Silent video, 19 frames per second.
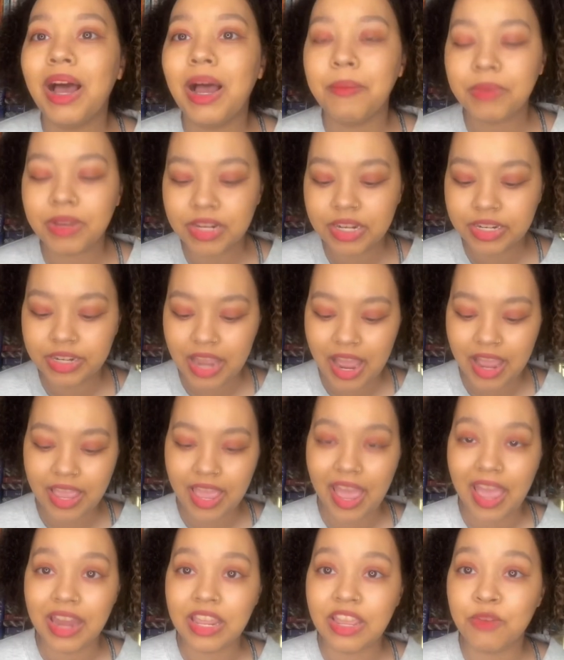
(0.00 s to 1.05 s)
going to tag
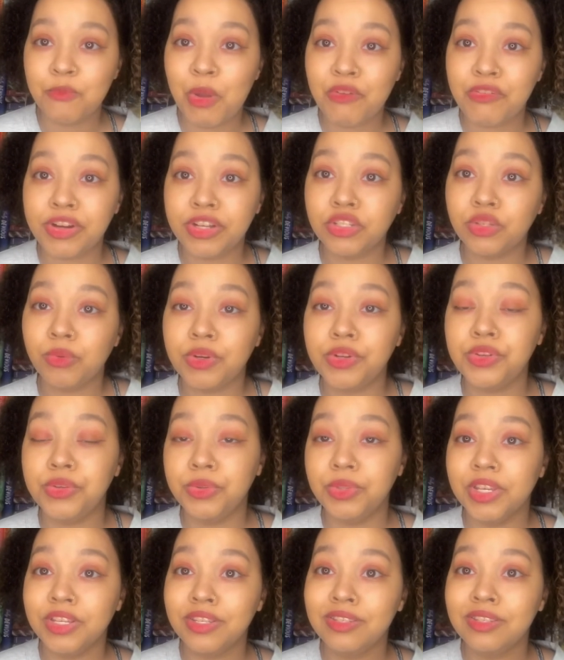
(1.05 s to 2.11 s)
any of my friends who want to do
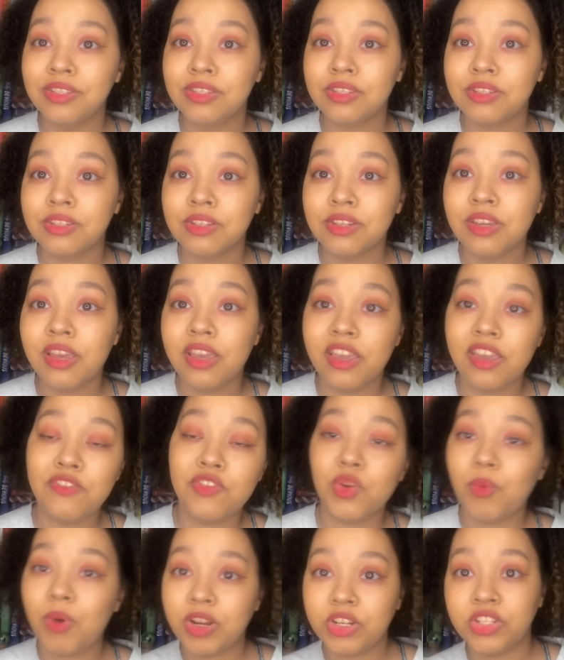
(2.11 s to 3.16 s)
this. If
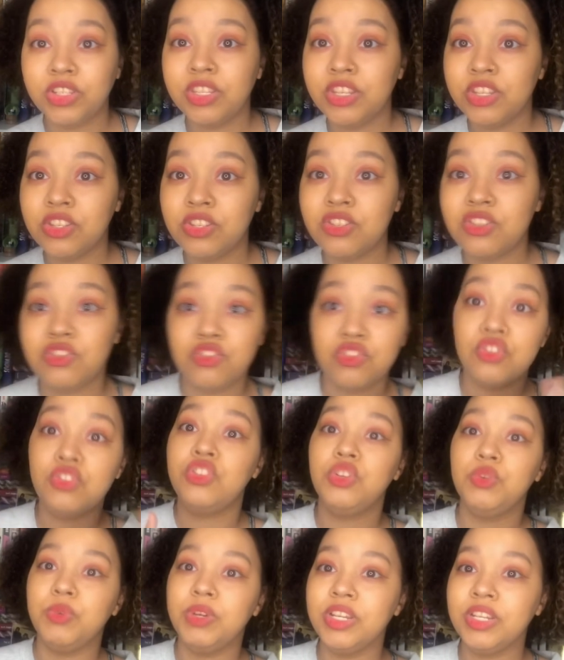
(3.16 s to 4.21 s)
you're watching this,
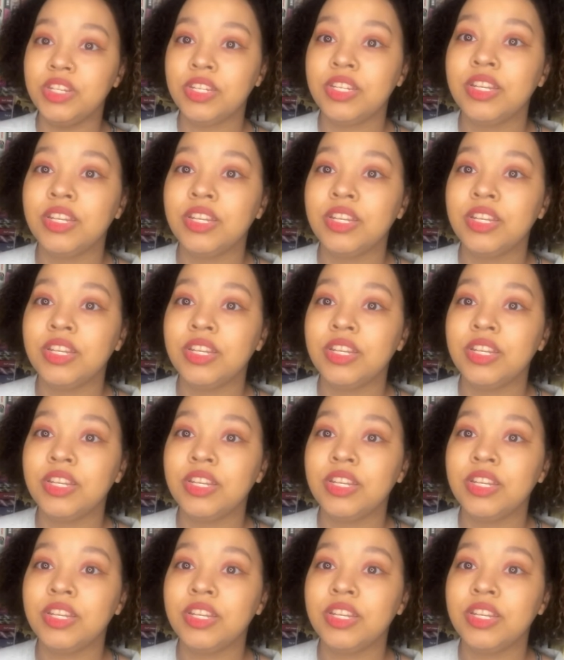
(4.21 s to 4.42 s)
do it.